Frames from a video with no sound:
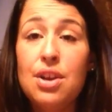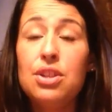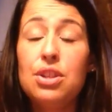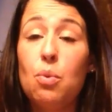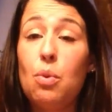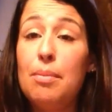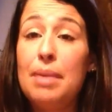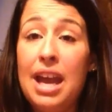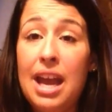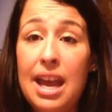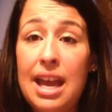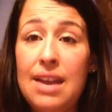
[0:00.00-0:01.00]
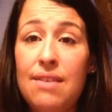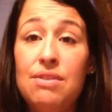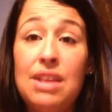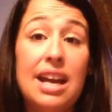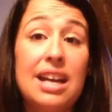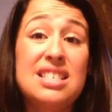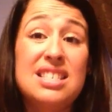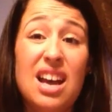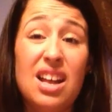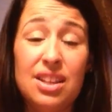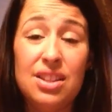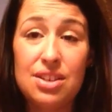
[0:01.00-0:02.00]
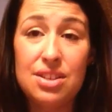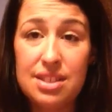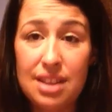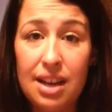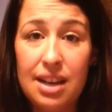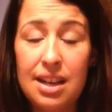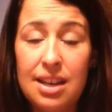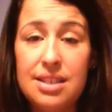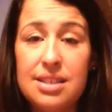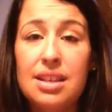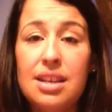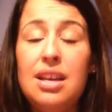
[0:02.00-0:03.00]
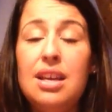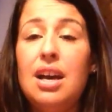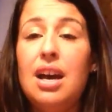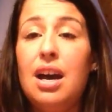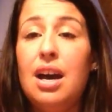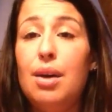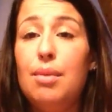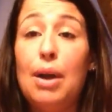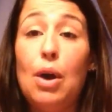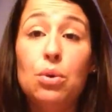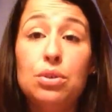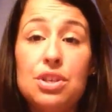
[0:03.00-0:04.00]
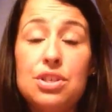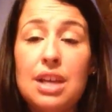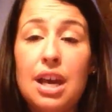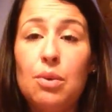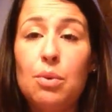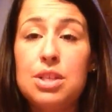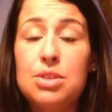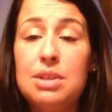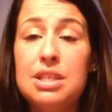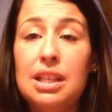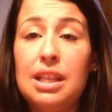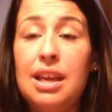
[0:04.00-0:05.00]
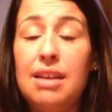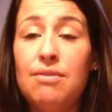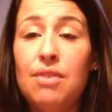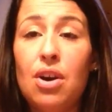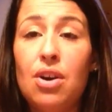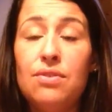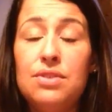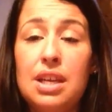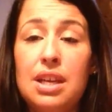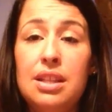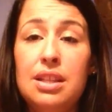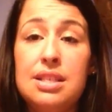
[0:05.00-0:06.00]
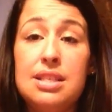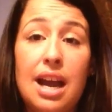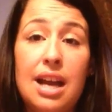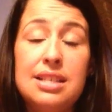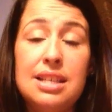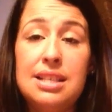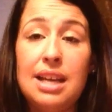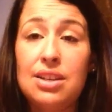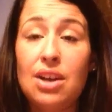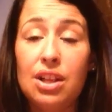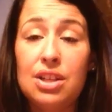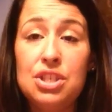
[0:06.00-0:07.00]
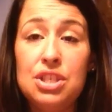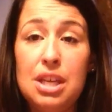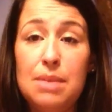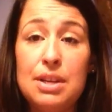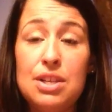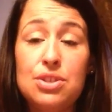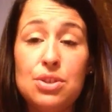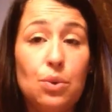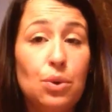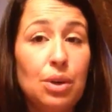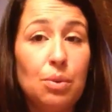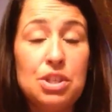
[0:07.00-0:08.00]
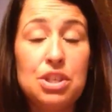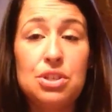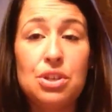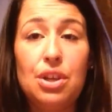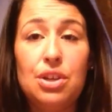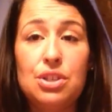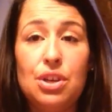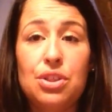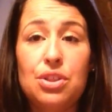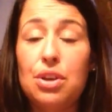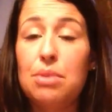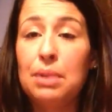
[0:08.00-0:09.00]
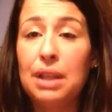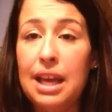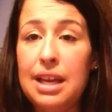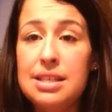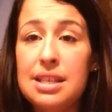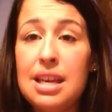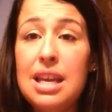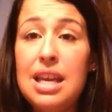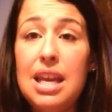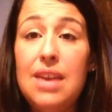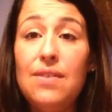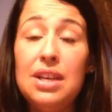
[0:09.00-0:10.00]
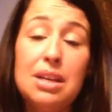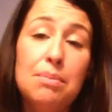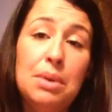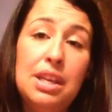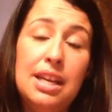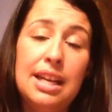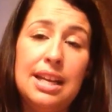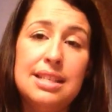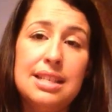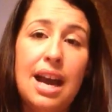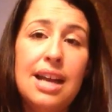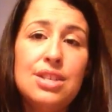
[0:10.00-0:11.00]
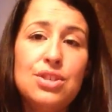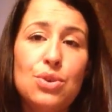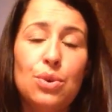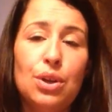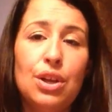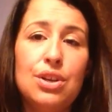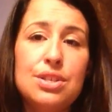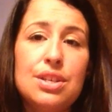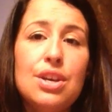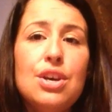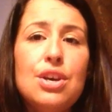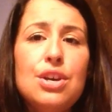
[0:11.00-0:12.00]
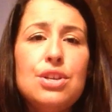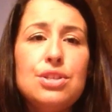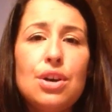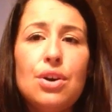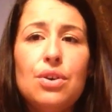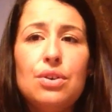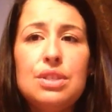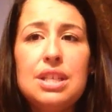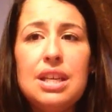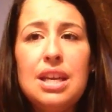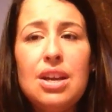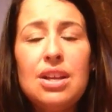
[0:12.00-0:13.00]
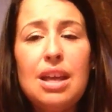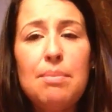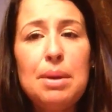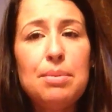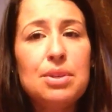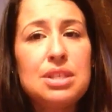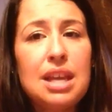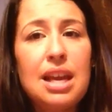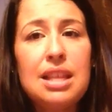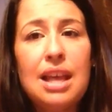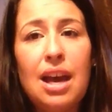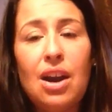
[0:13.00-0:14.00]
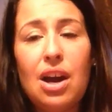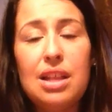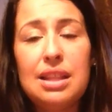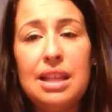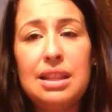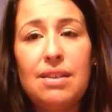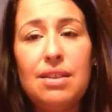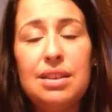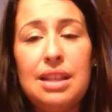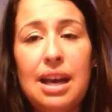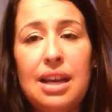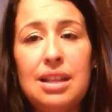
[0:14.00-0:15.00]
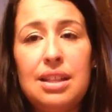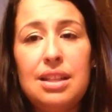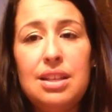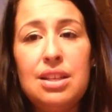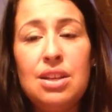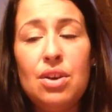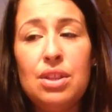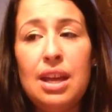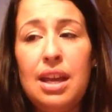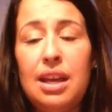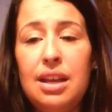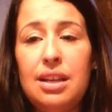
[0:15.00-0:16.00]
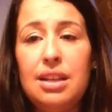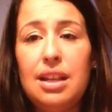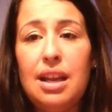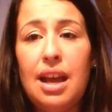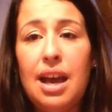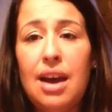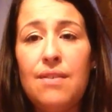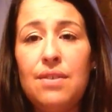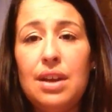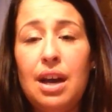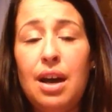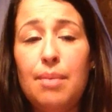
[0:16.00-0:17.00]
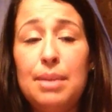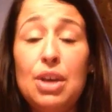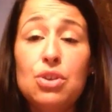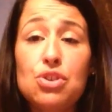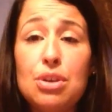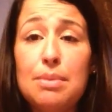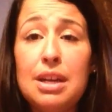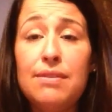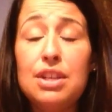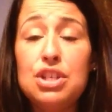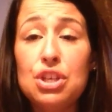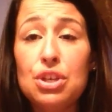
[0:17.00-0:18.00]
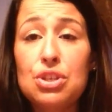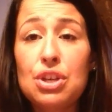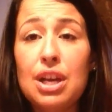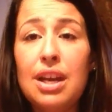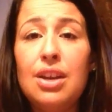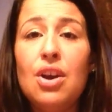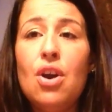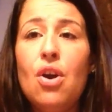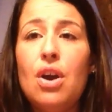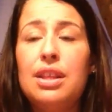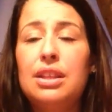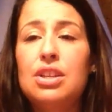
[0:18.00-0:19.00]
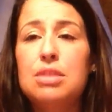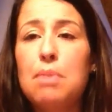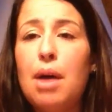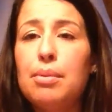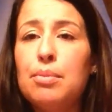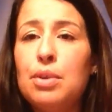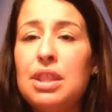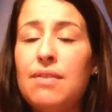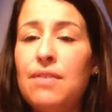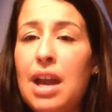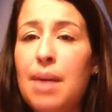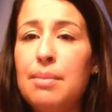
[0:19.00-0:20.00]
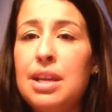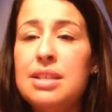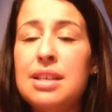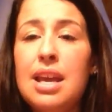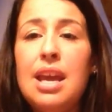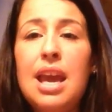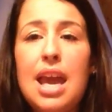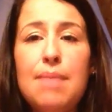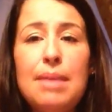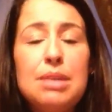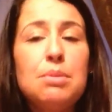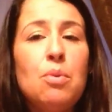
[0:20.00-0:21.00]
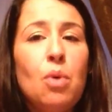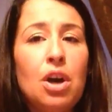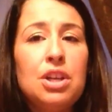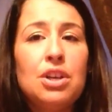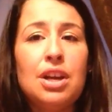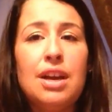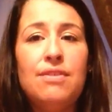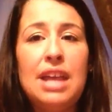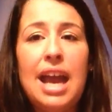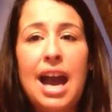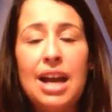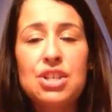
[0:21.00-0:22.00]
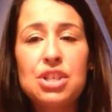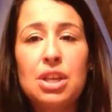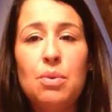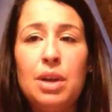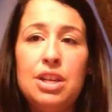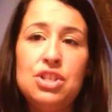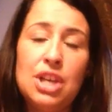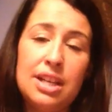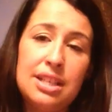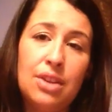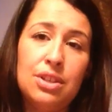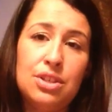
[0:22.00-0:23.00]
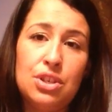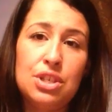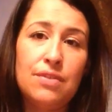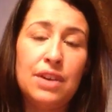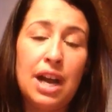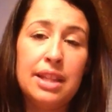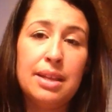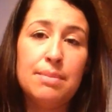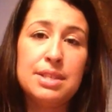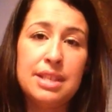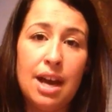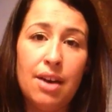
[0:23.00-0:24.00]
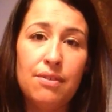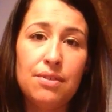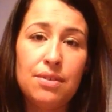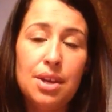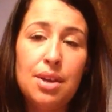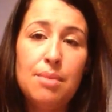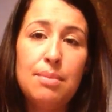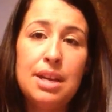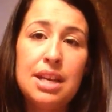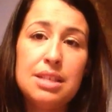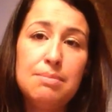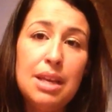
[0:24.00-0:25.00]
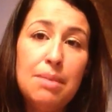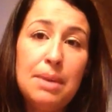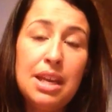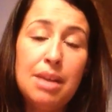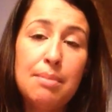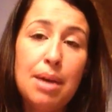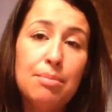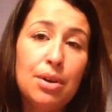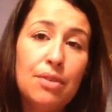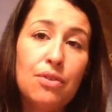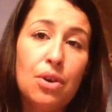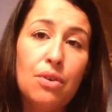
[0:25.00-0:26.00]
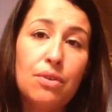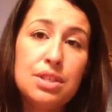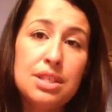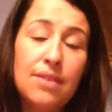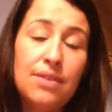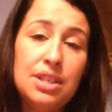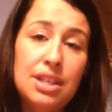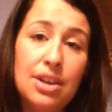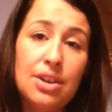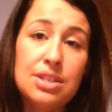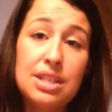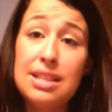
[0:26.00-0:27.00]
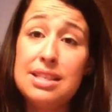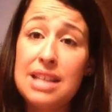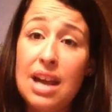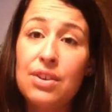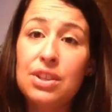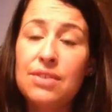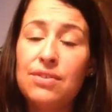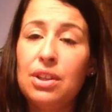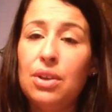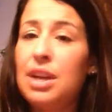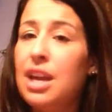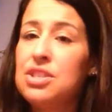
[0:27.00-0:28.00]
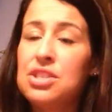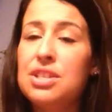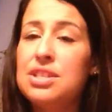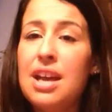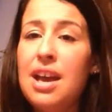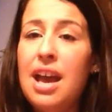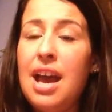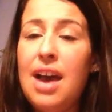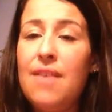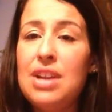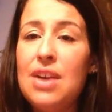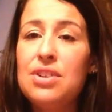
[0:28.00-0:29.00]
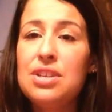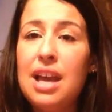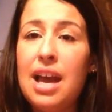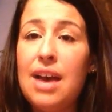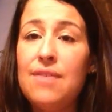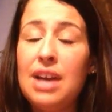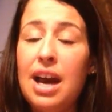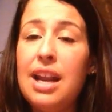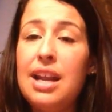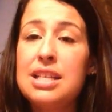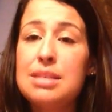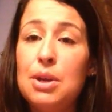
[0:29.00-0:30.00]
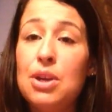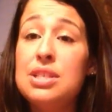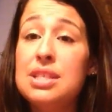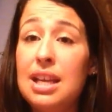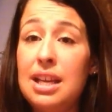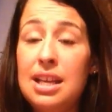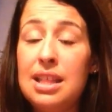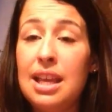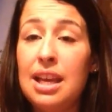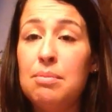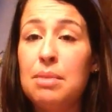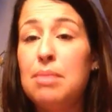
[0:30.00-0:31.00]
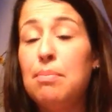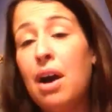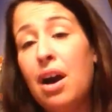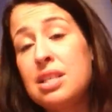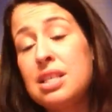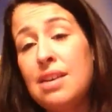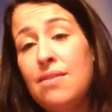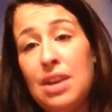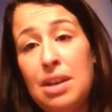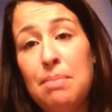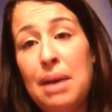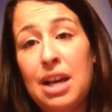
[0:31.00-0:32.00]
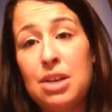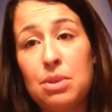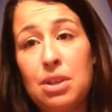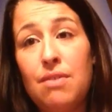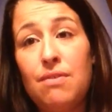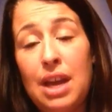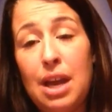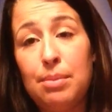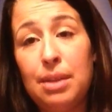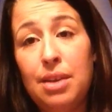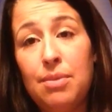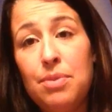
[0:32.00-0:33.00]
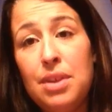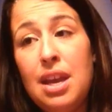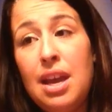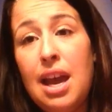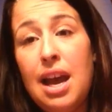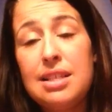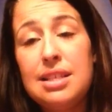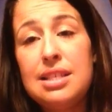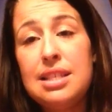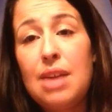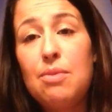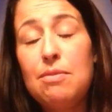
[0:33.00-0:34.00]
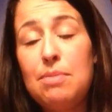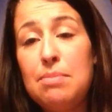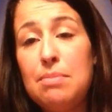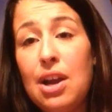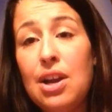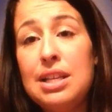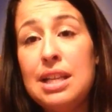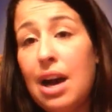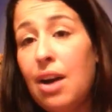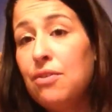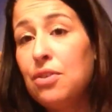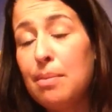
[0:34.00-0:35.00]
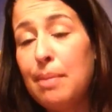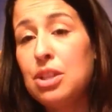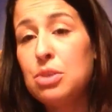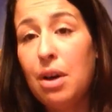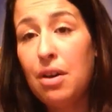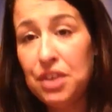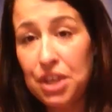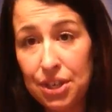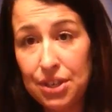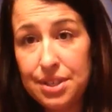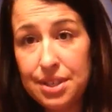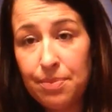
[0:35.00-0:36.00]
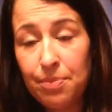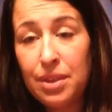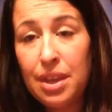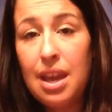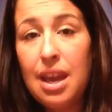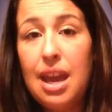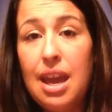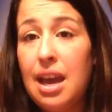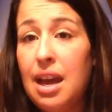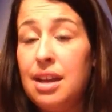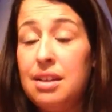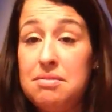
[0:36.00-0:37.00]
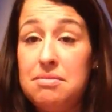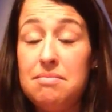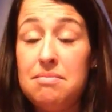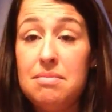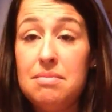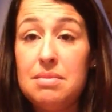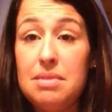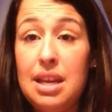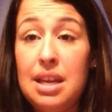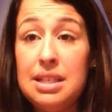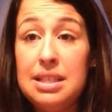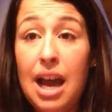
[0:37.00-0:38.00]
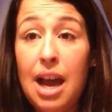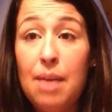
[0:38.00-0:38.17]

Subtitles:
They're well behaved. They excel in their studies. My older son was recently involved in the science and technology team at his school, in which he took 3rd place, even competing against high schoolers. So to hear that people say that they have ill treatment of the children, or that there's problem with the families, it makes me wonder if they actually went and checked out the Church of God themselves. Because me being a member for over 7 years in several different locations have not experienced anything but a positive impact with our family. As I said, we've been married now for about 12 years. And in a time